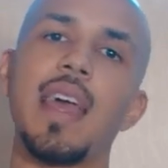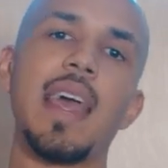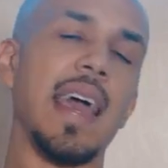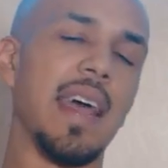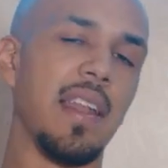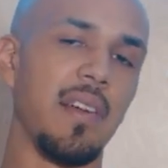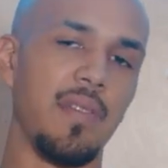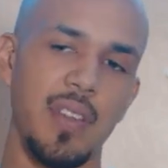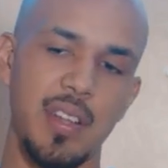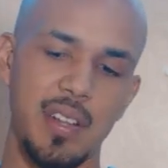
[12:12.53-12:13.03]

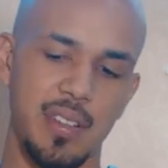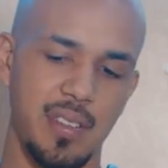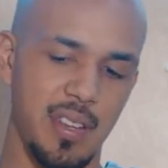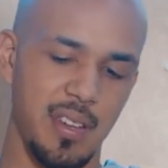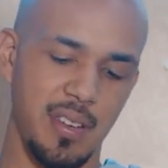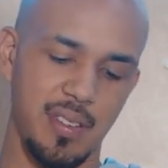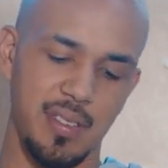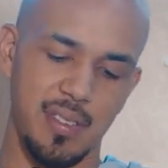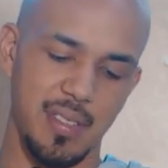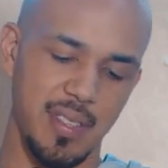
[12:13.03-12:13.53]
and eventually
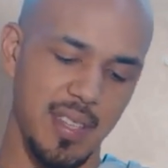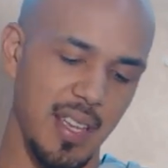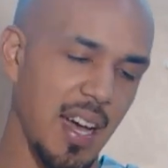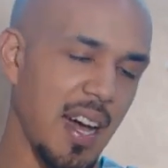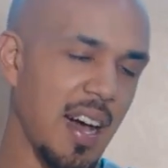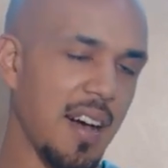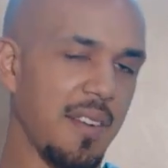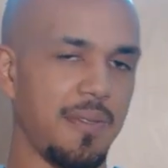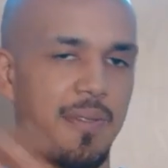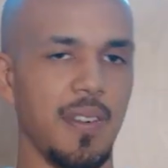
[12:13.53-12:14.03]
you're just going to say,
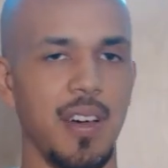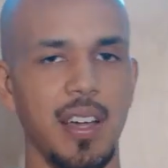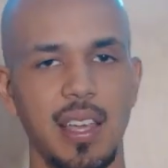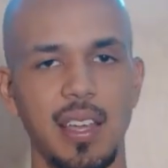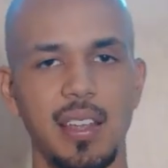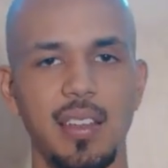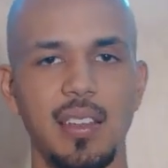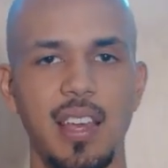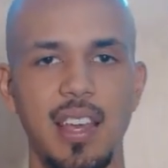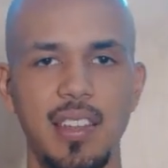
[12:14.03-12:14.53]
ah, fuck
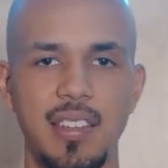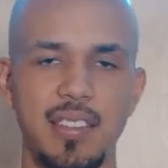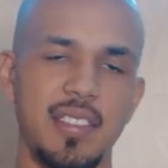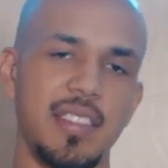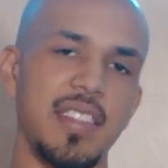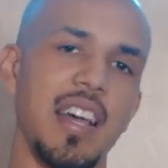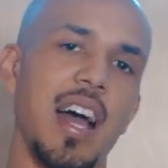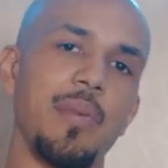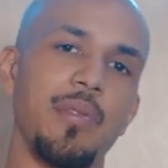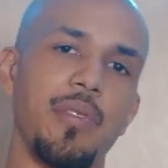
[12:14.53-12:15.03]
it, and just
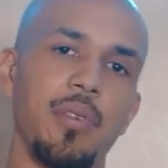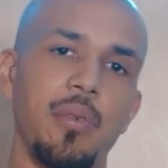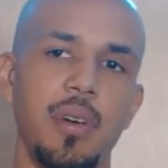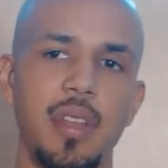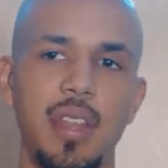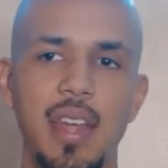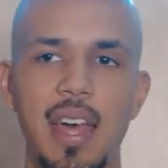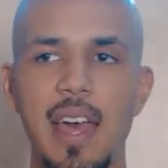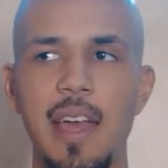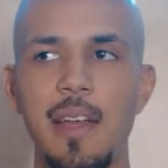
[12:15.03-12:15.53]
stop
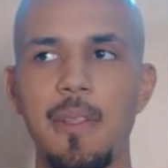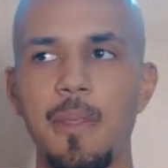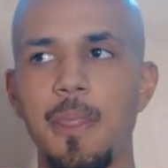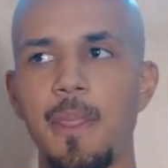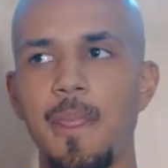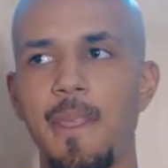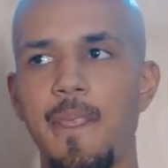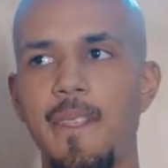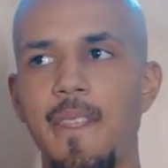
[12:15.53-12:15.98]
doing that.